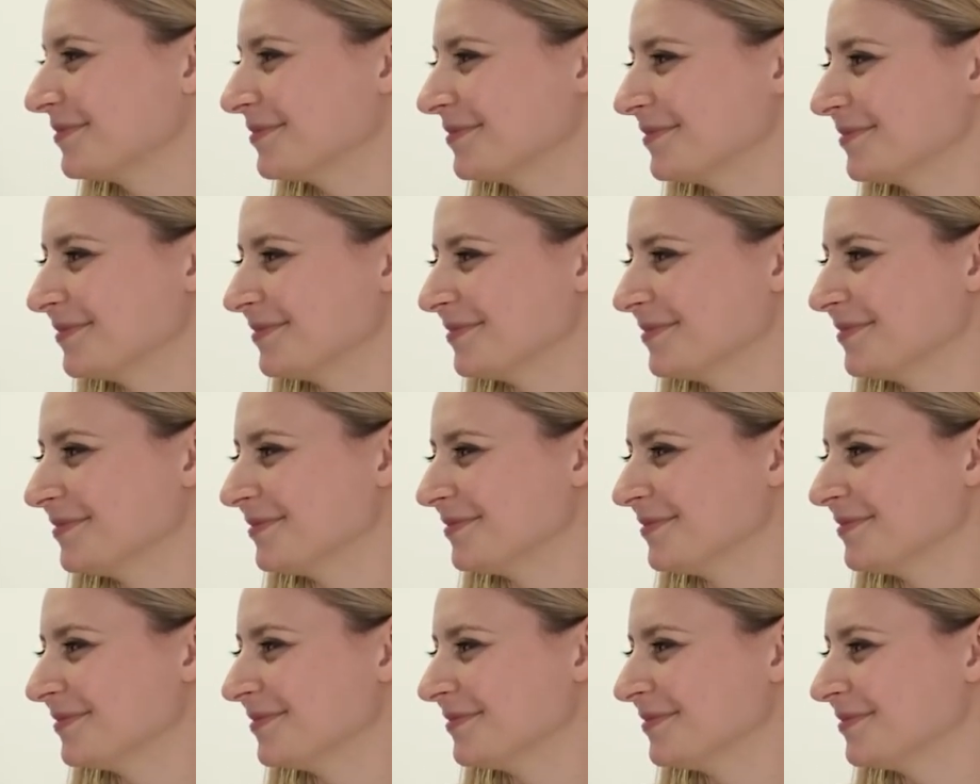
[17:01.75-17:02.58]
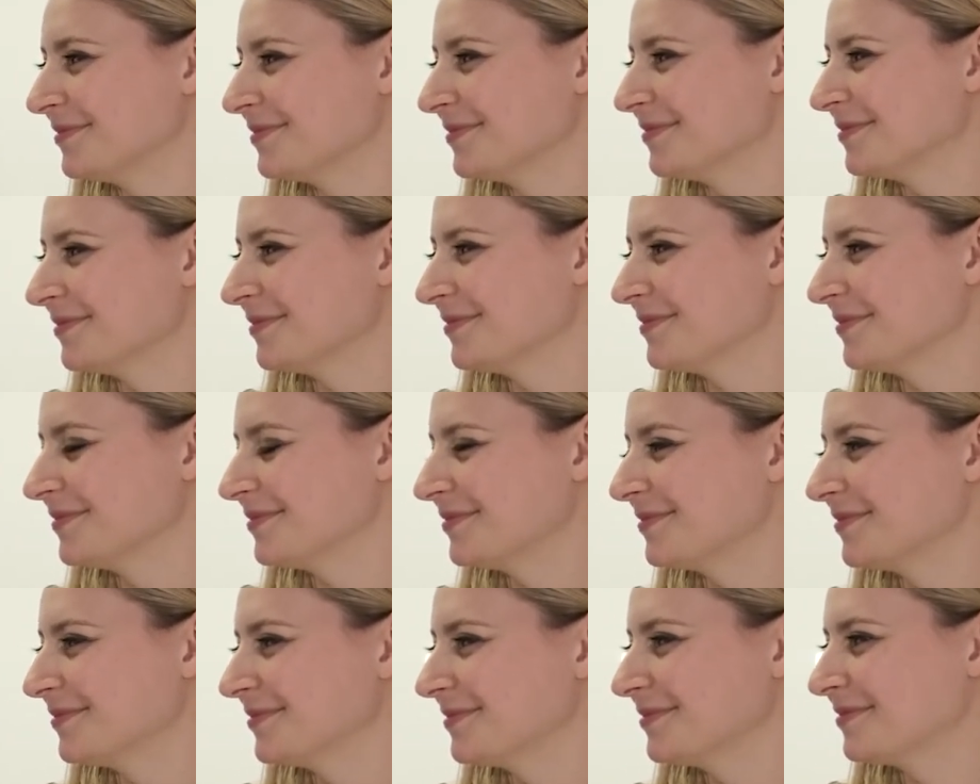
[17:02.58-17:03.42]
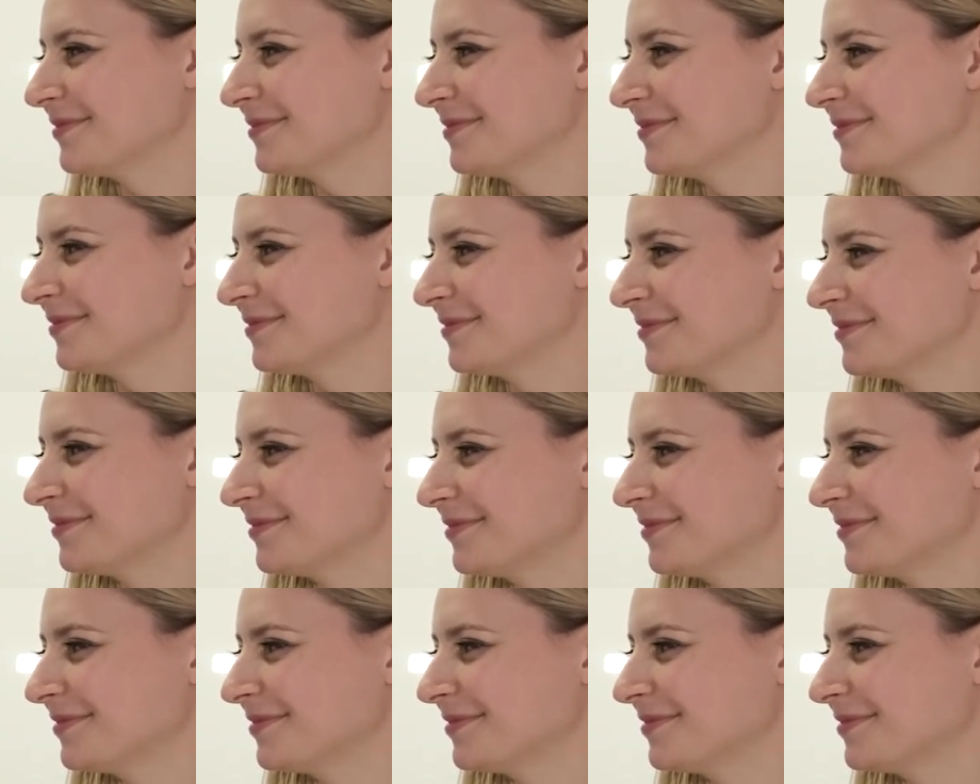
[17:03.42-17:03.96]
The person shown says nothing.